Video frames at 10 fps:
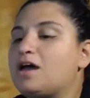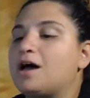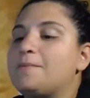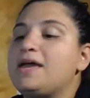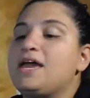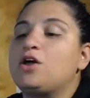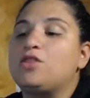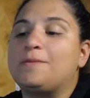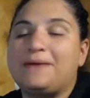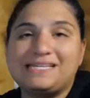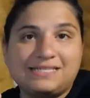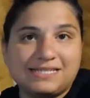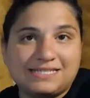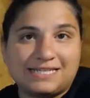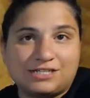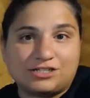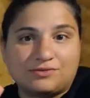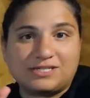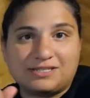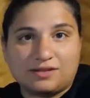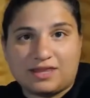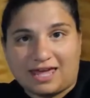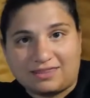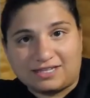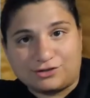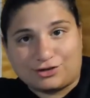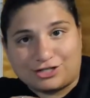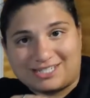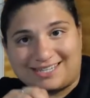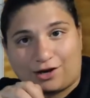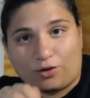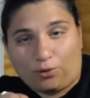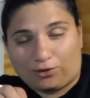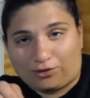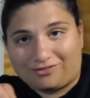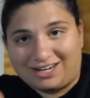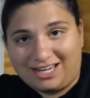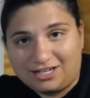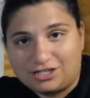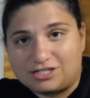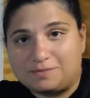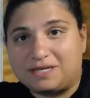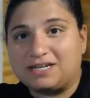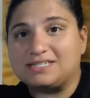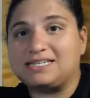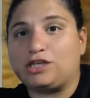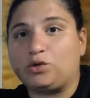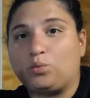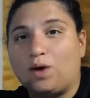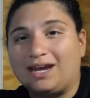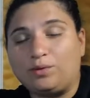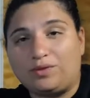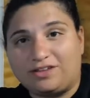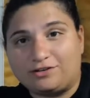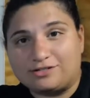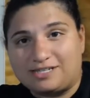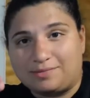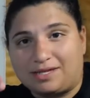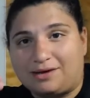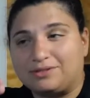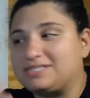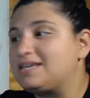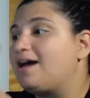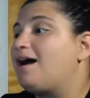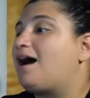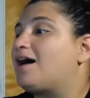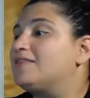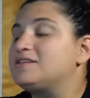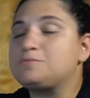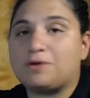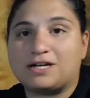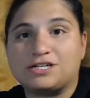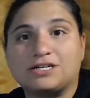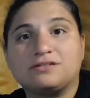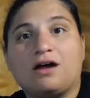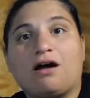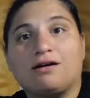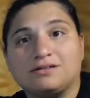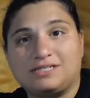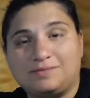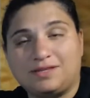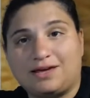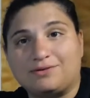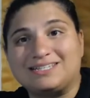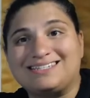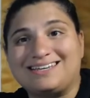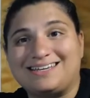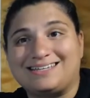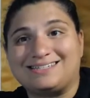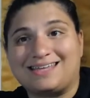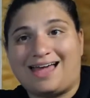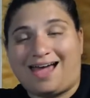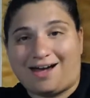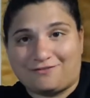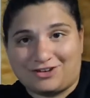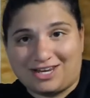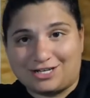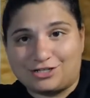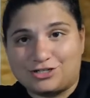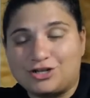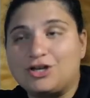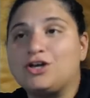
Um, the basting stitch, the reason that the instructions say a quarter of an inch is because you want it within your seam allowance. On this project, our seam allowance is a half an inch